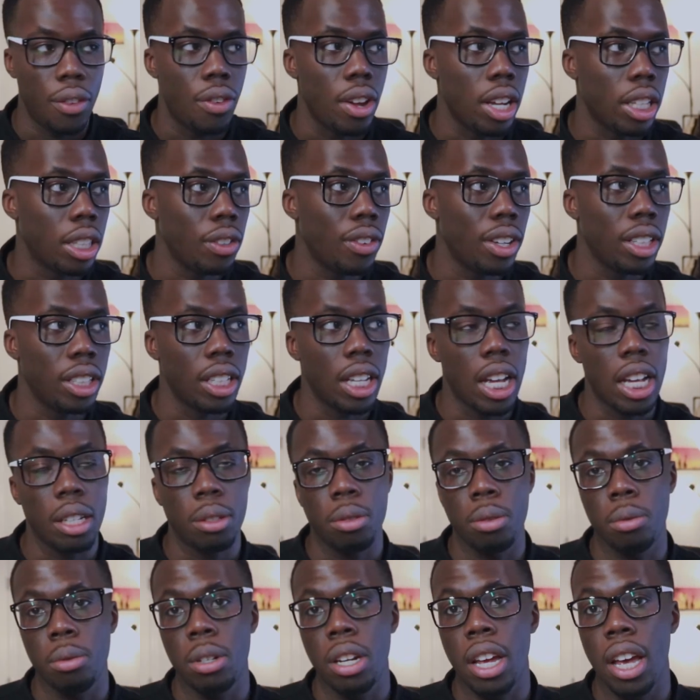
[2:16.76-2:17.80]
fact that my last
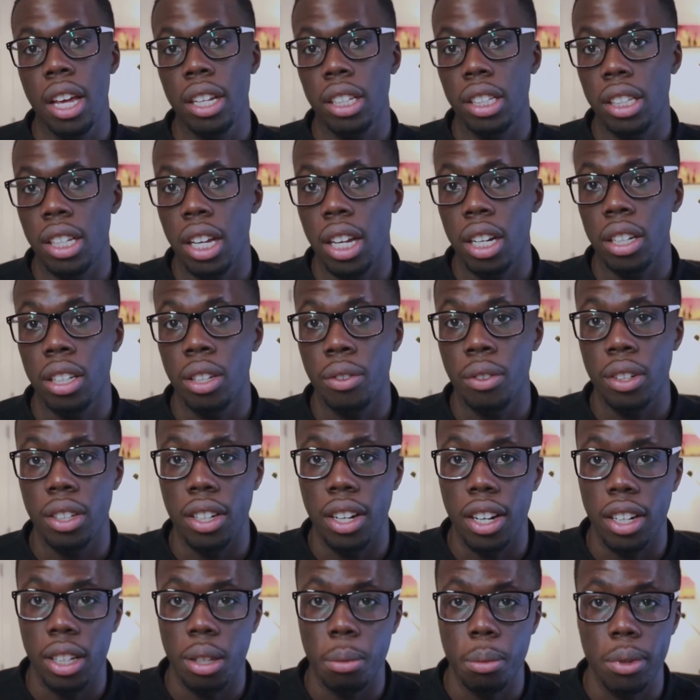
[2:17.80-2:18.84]
one has a lot of different
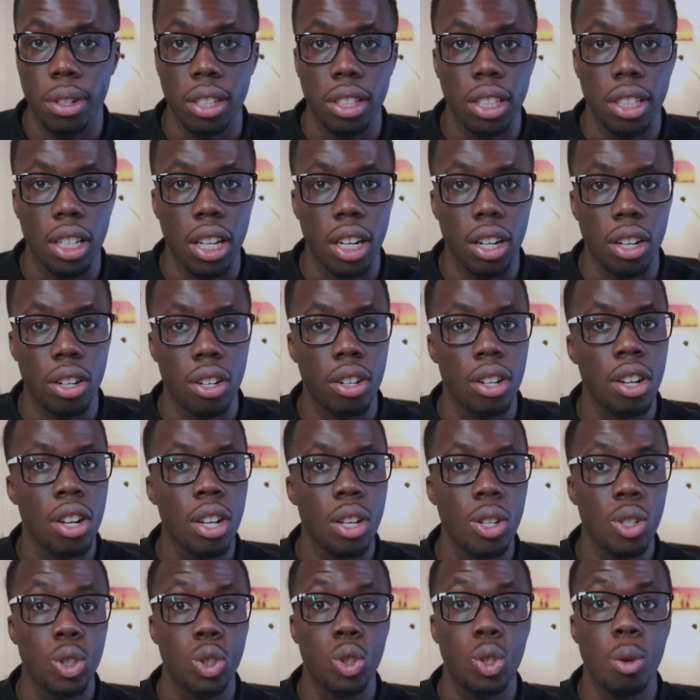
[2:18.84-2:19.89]
documents that are
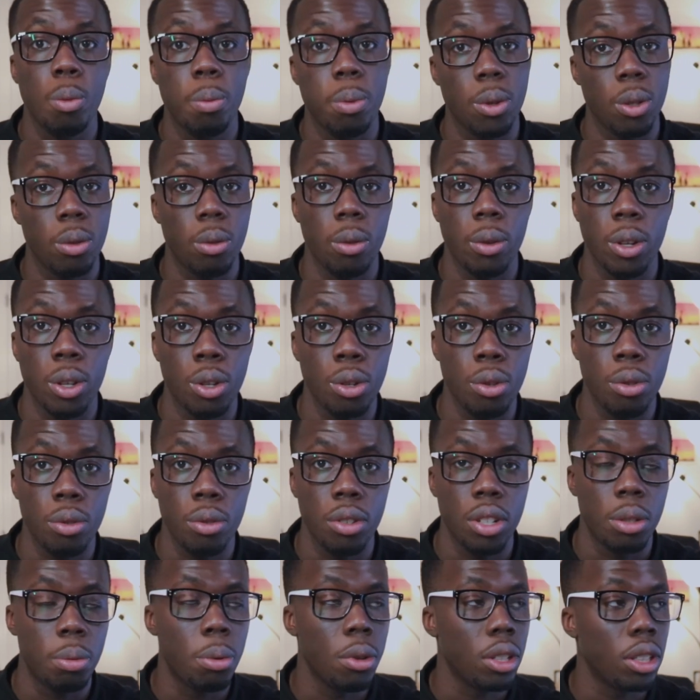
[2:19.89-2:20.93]
super huge,
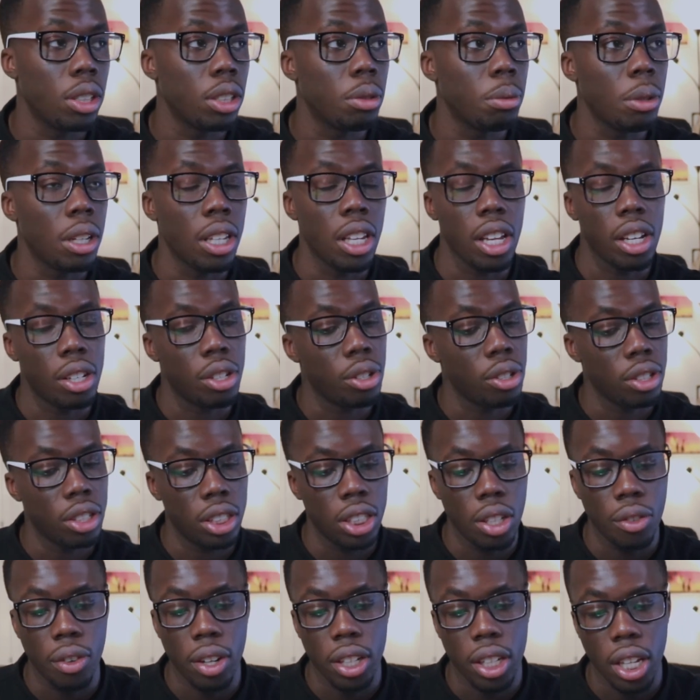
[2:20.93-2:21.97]
especially for lectures and
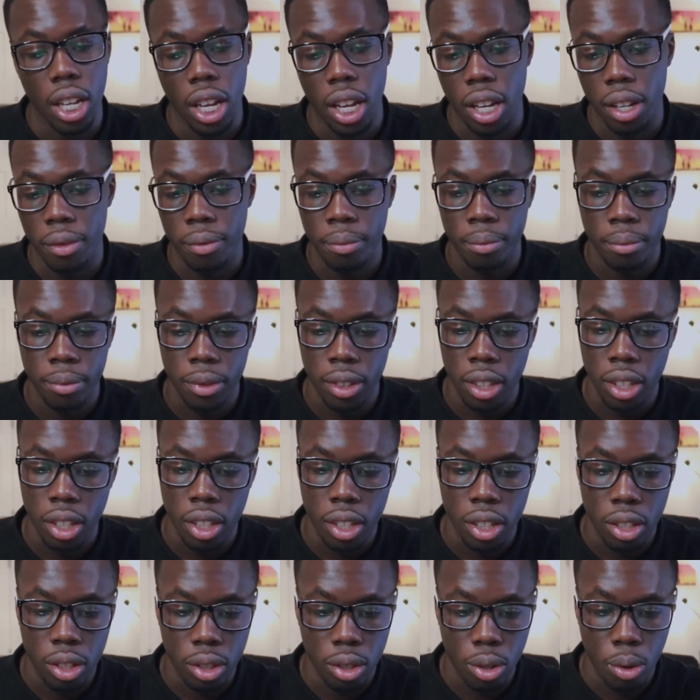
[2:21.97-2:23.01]
stuff like that.
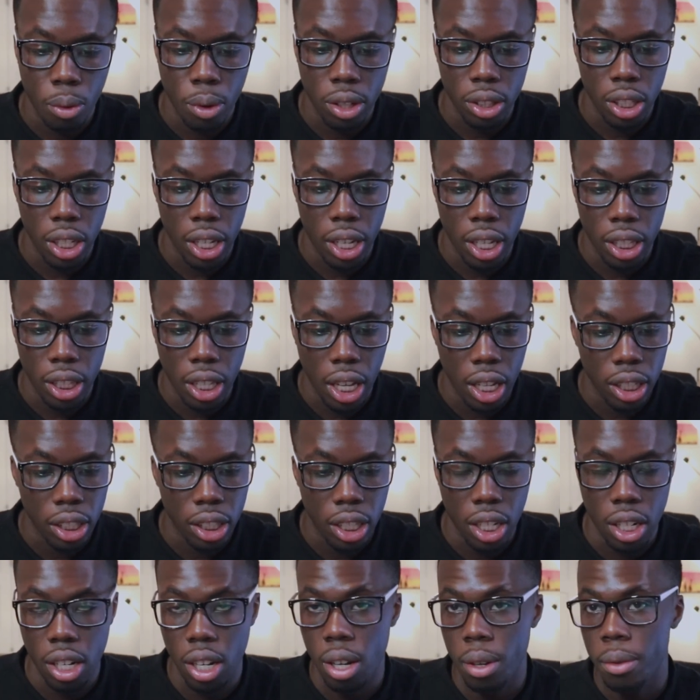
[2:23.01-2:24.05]
So once I get that
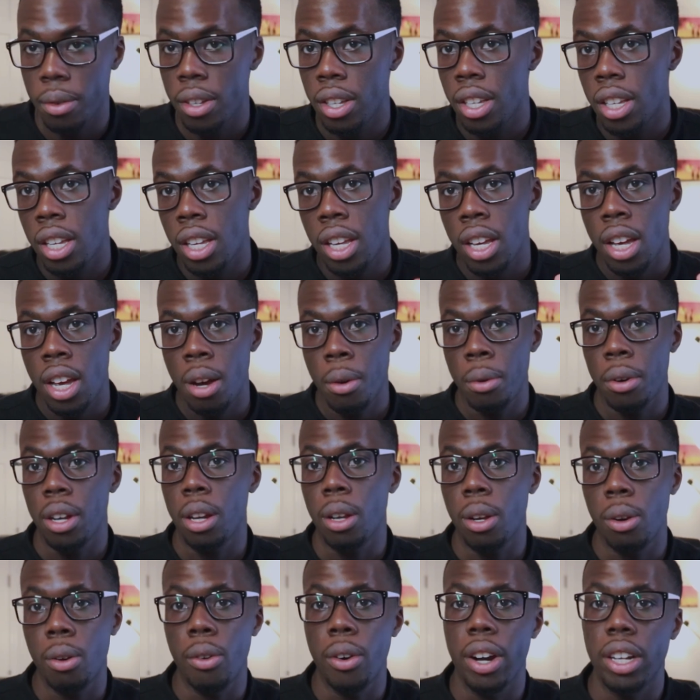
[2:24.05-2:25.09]
set up, we're
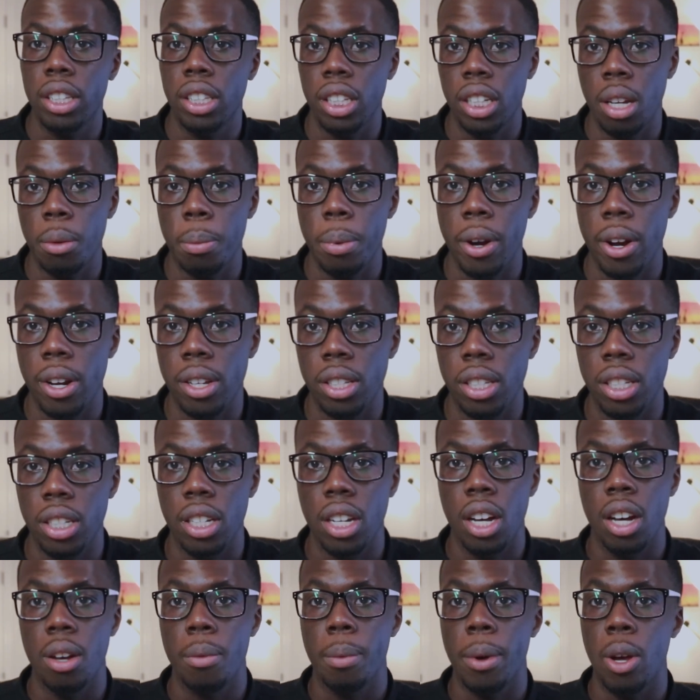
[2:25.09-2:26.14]
gonna go into a comparison
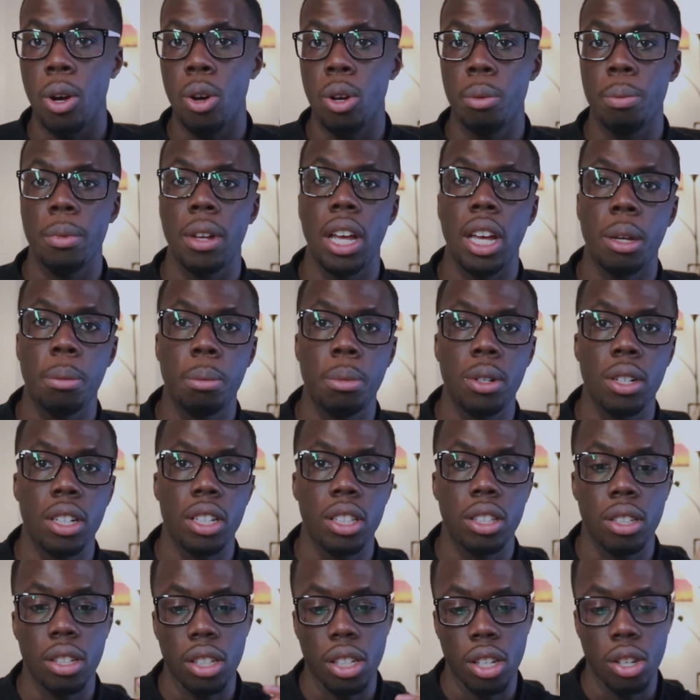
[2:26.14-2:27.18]
of my old MacBook
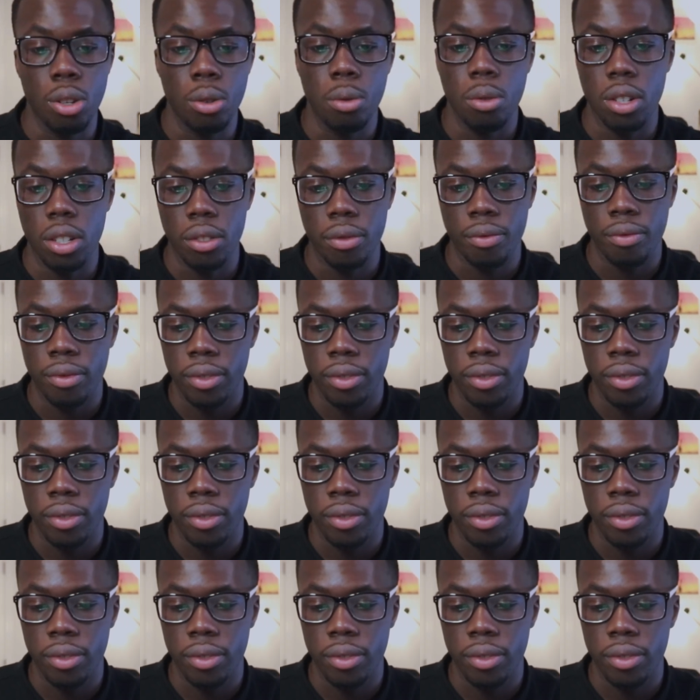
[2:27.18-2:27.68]
to the new one